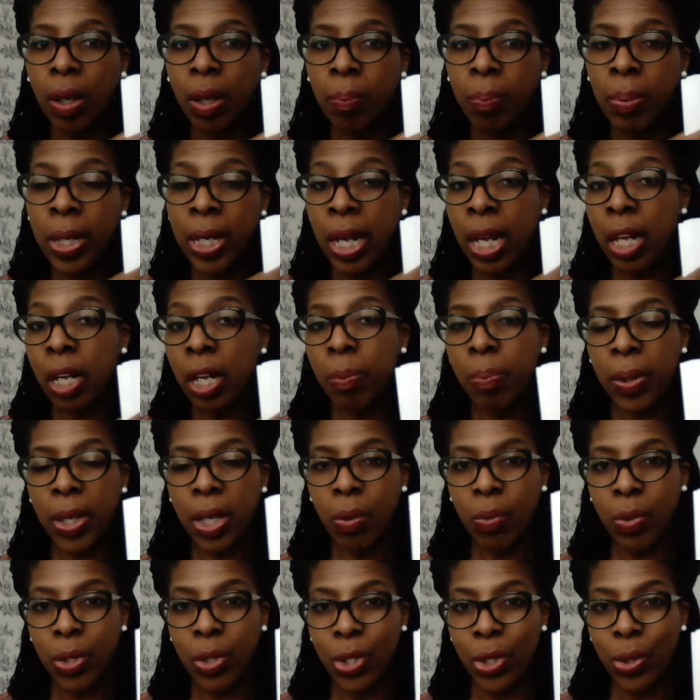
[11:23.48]

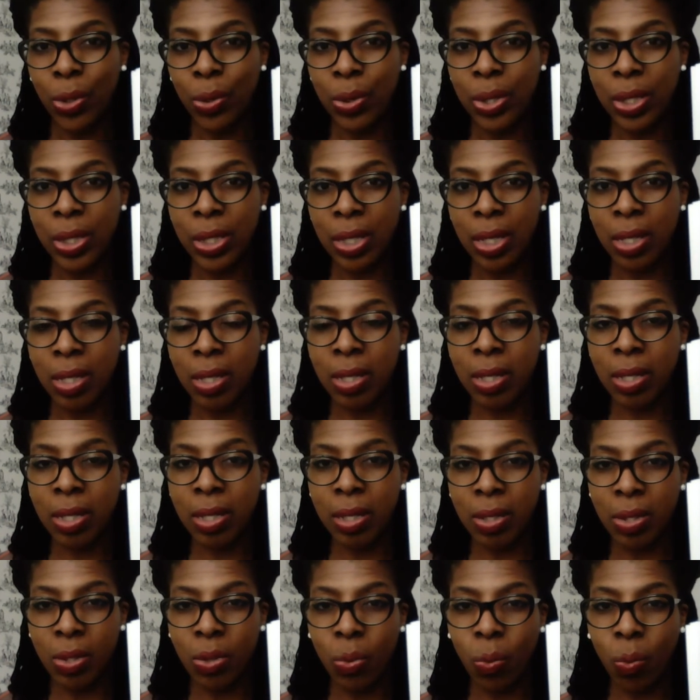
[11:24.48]
Penelope would use this
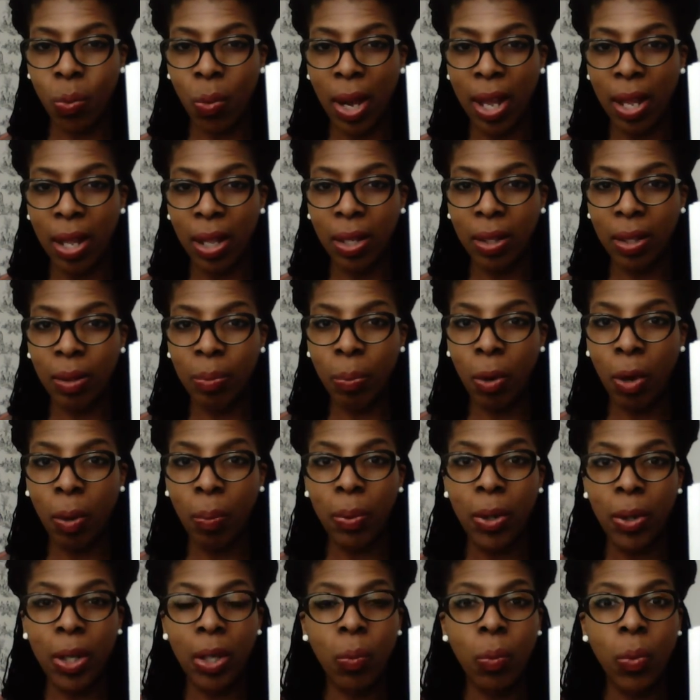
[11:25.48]
as well,
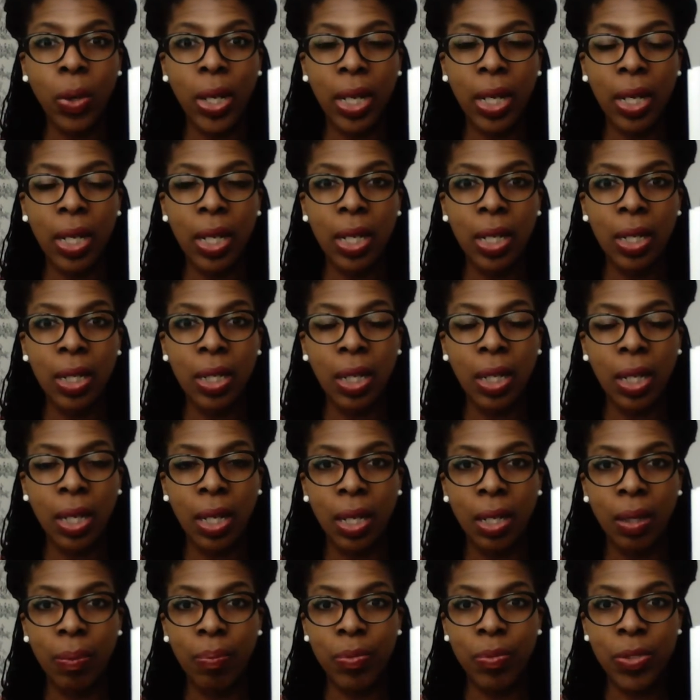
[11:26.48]
probably with
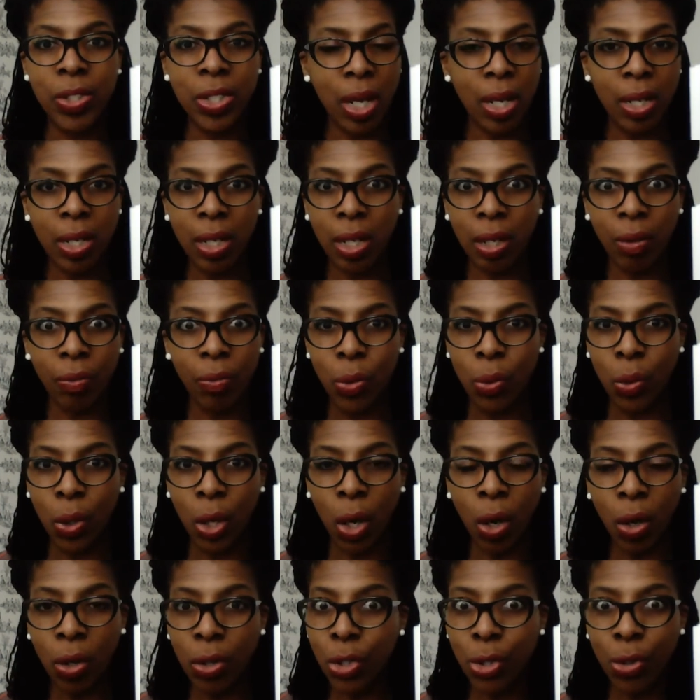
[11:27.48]
signing of new
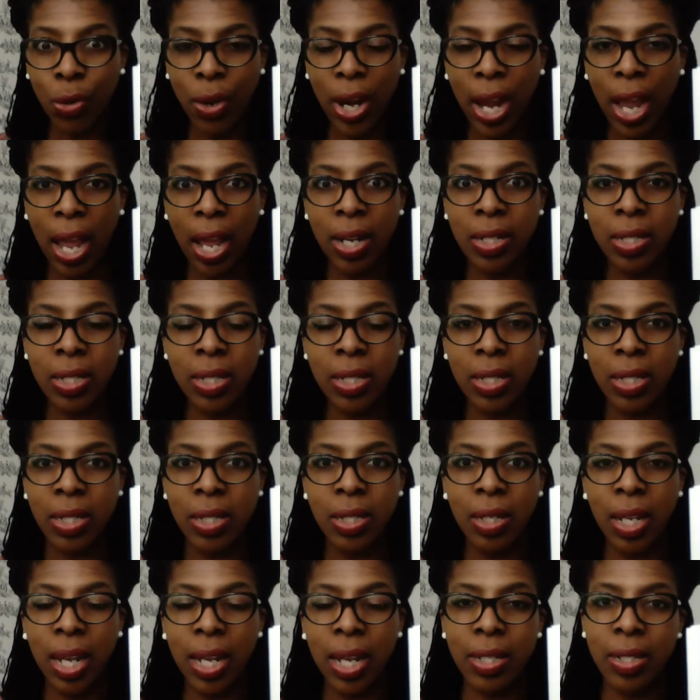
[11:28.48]
contracts
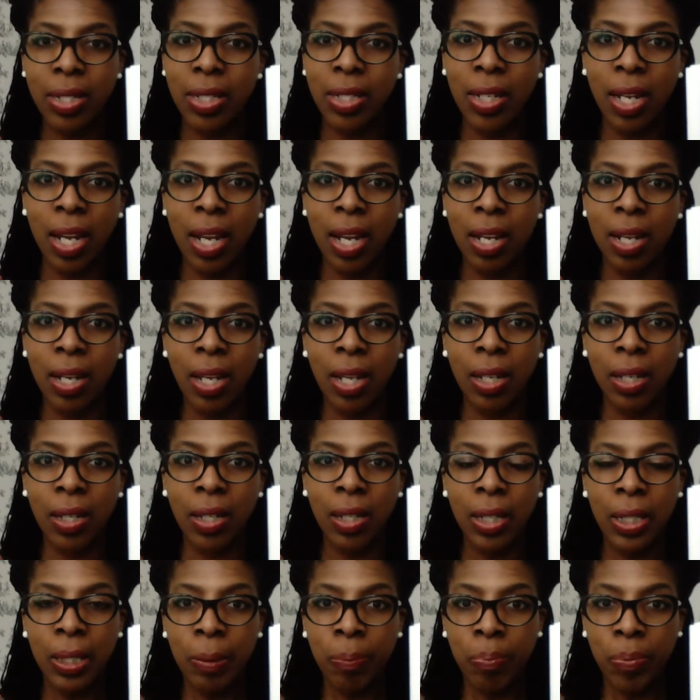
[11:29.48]
and entertaining
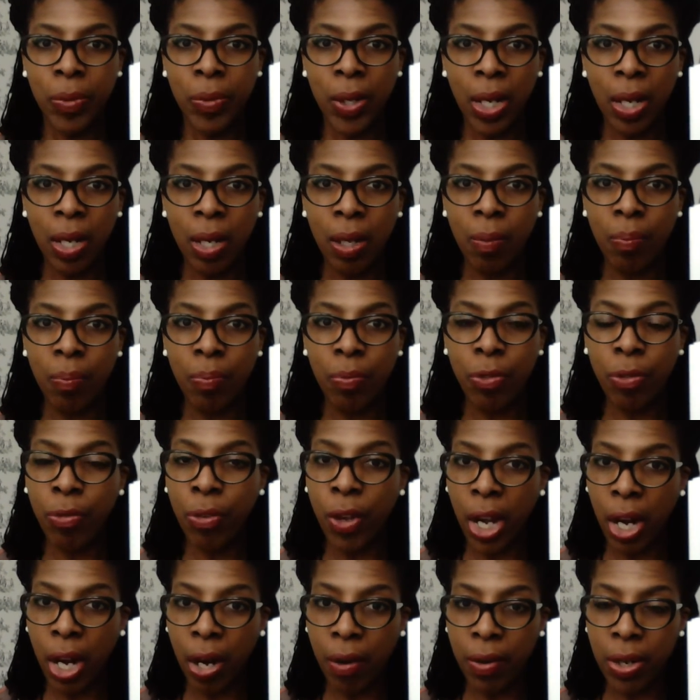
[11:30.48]

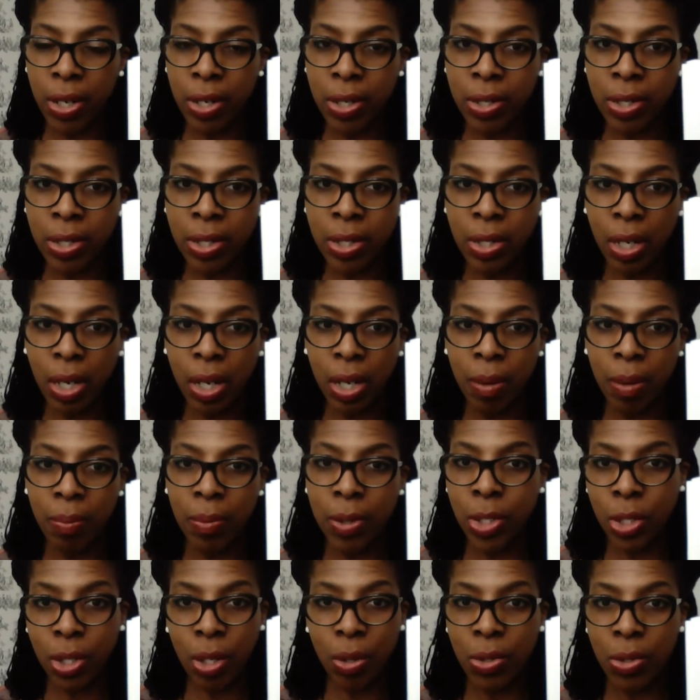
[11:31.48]
various
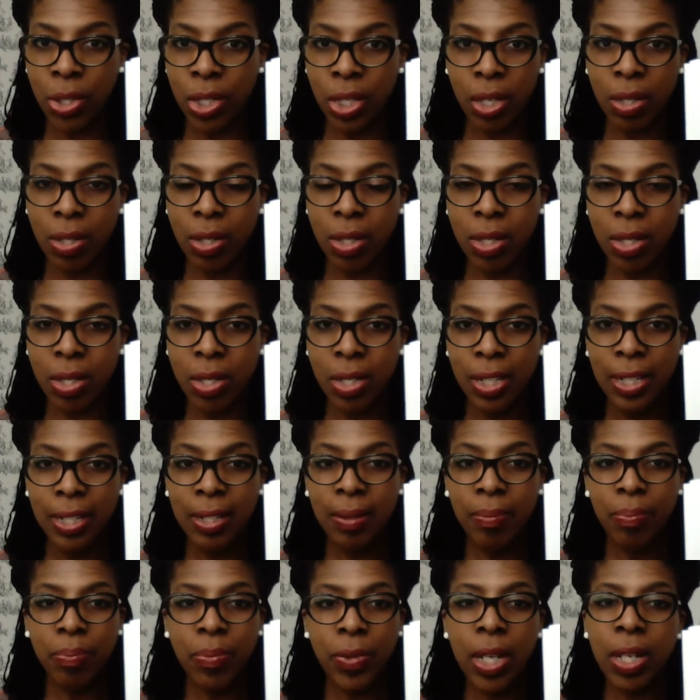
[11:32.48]
associates
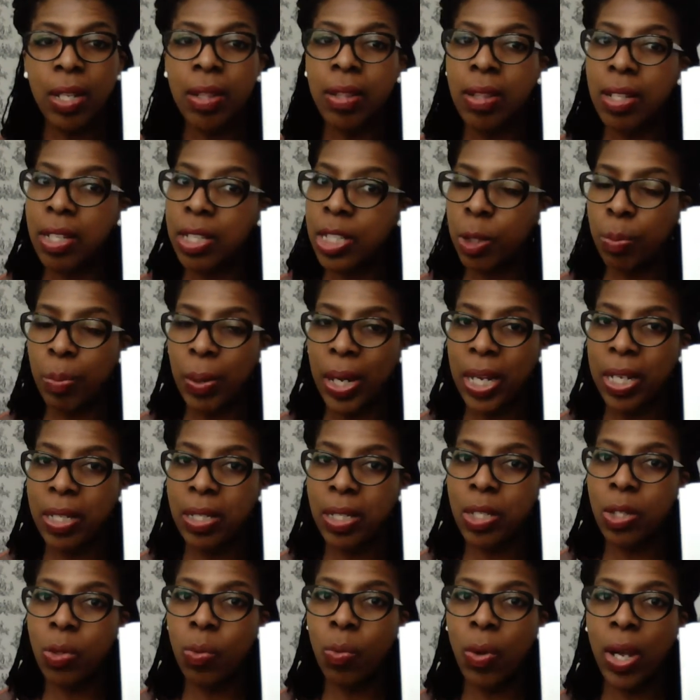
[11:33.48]
in this
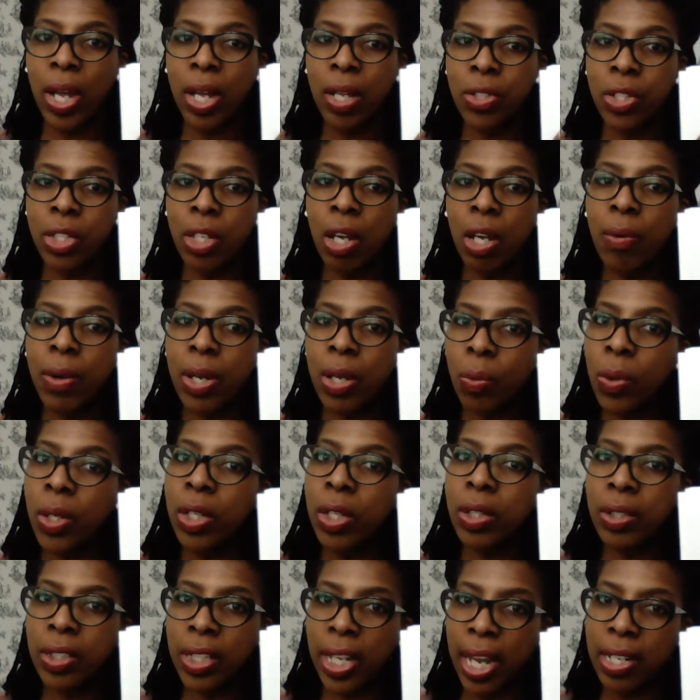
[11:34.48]
space as well. So it
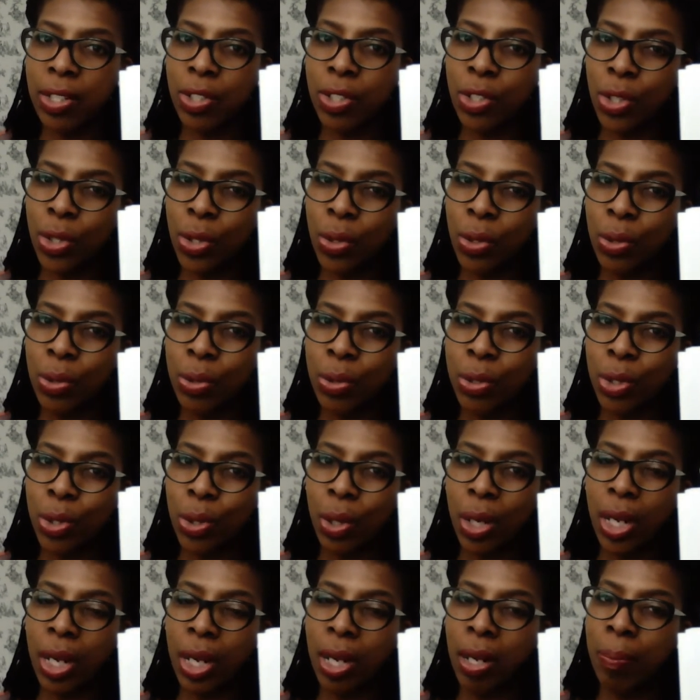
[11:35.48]
will get used
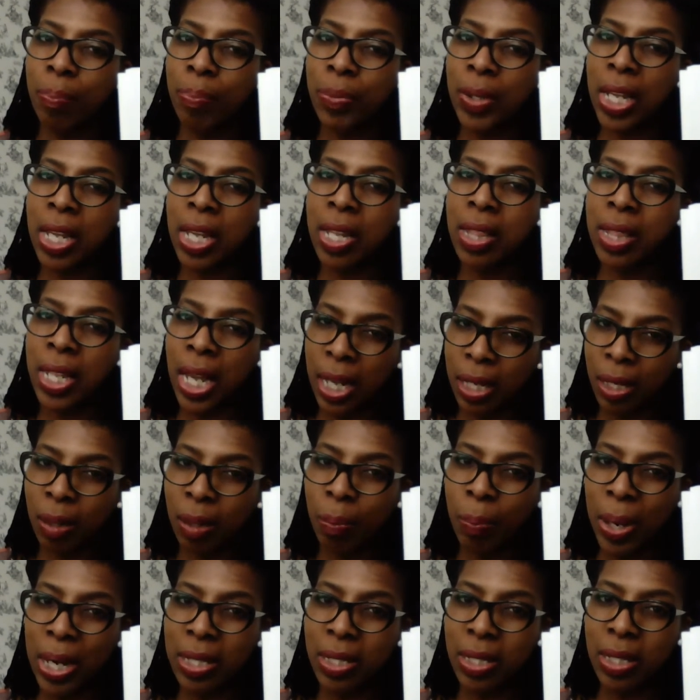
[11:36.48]
in that
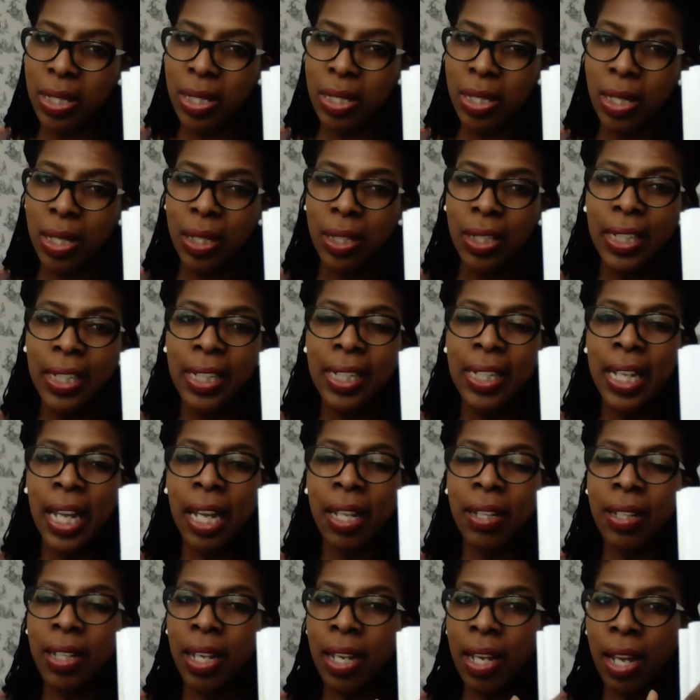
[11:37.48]
capacity.
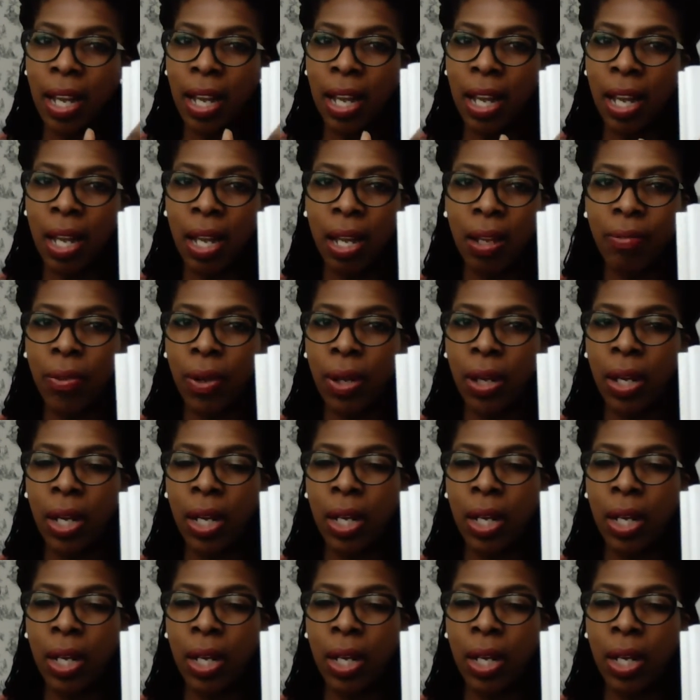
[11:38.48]
And they have